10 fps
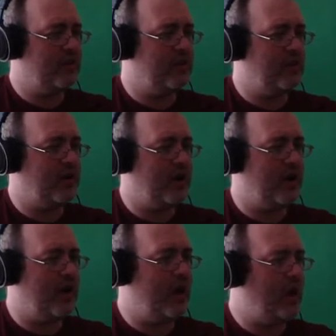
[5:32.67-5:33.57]

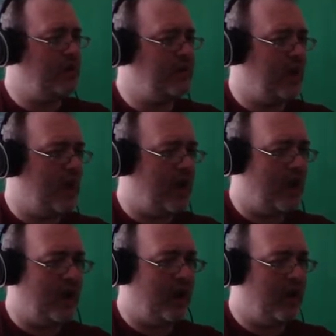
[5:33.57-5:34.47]

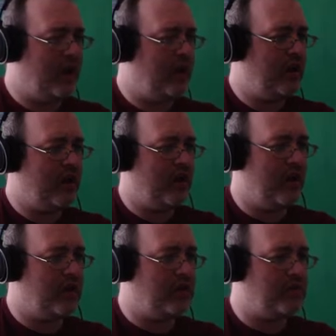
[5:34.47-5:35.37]
Oh
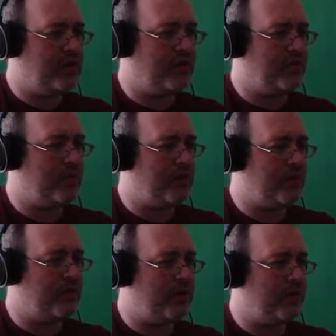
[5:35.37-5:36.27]
my god, we made
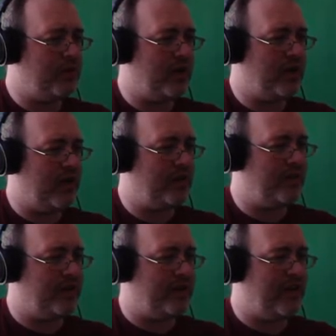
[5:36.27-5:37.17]
it, we made it. Okay,
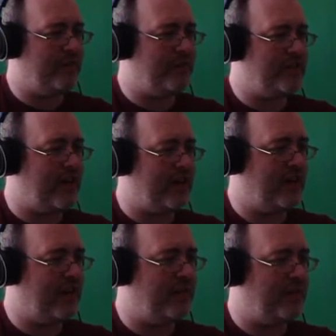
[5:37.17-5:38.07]
carefully, carefully, Derek,
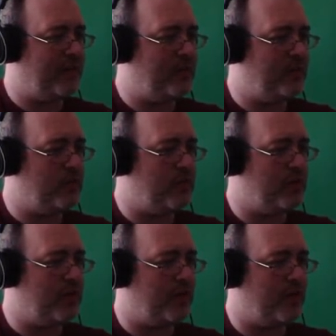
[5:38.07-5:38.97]
carefully. We don't
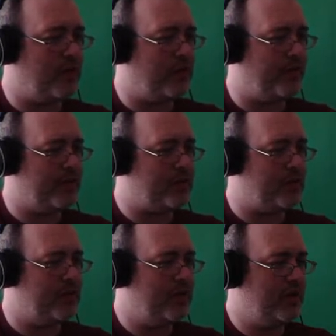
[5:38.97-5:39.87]
want to fall off this
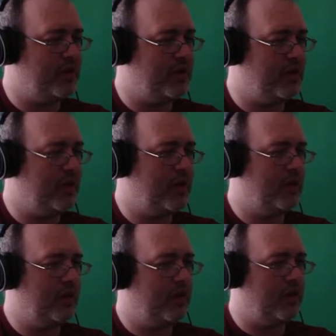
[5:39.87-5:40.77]
one.
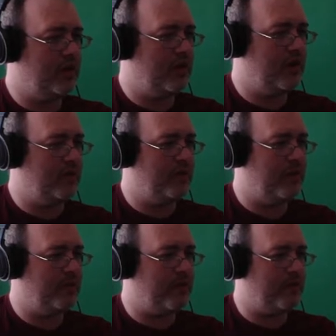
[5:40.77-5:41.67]
Okay,
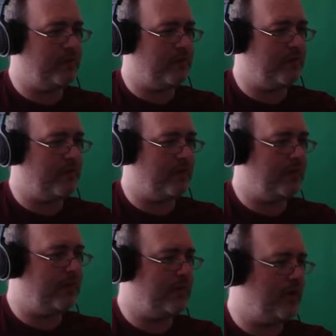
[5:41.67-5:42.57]
bit forward,
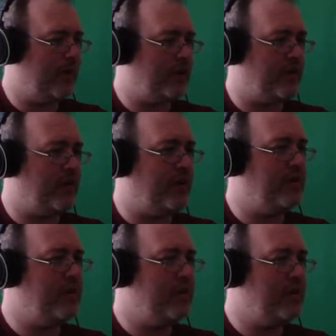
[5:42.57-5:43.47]
turn around.
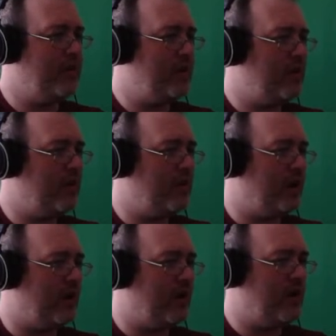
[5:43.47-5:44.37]

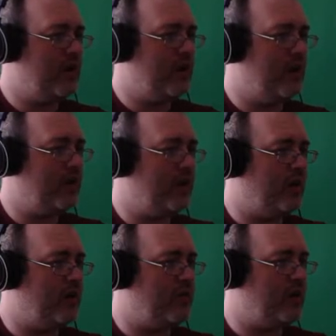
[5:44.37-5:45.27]
Okay,
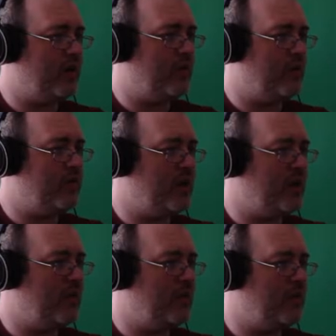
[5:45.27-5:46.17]
okay, we made it, we made
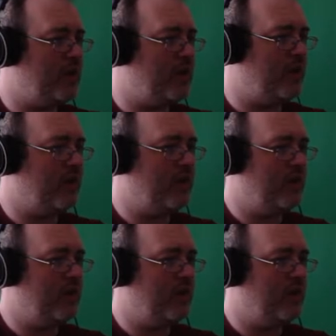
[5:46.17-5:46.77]
it, we made it.